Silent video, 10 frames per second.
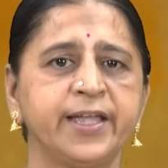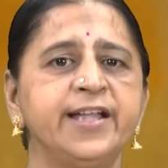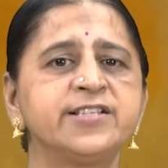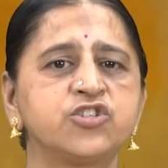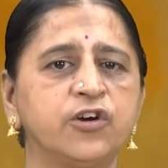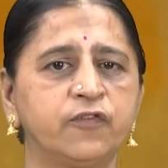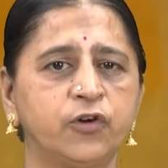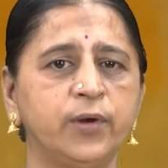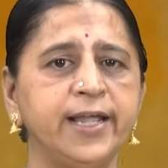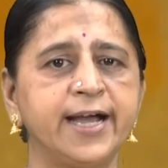Instead of
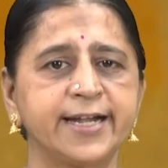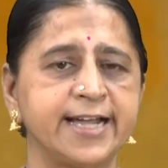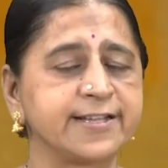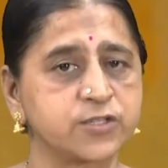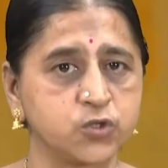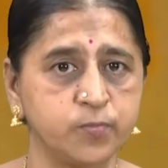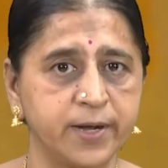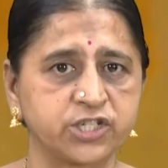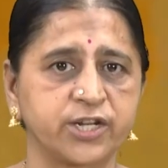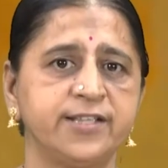rolling our tongues too
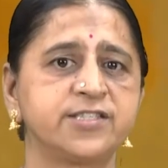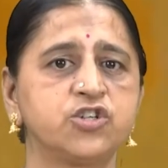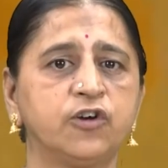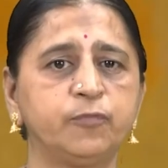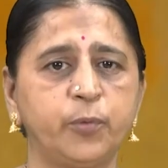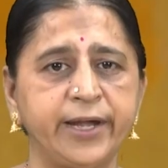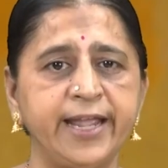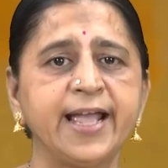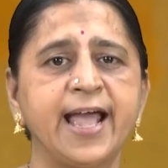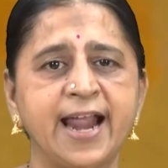much and instead of
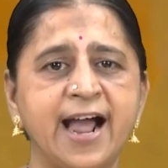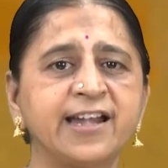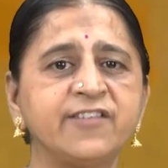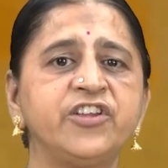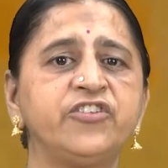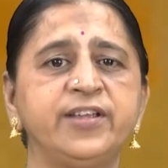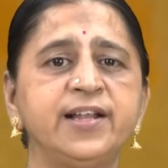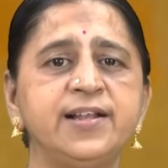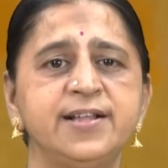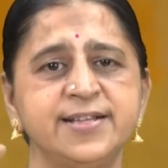putting an
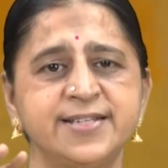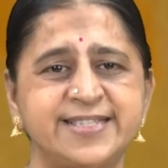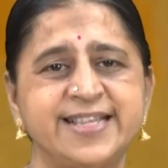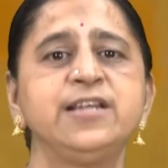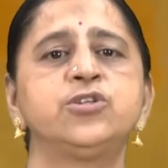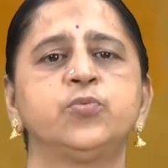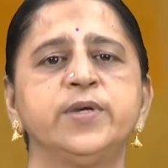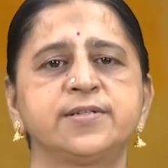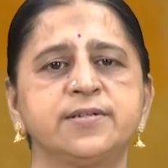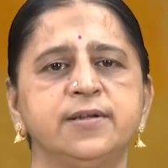artificial scent to
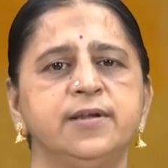it.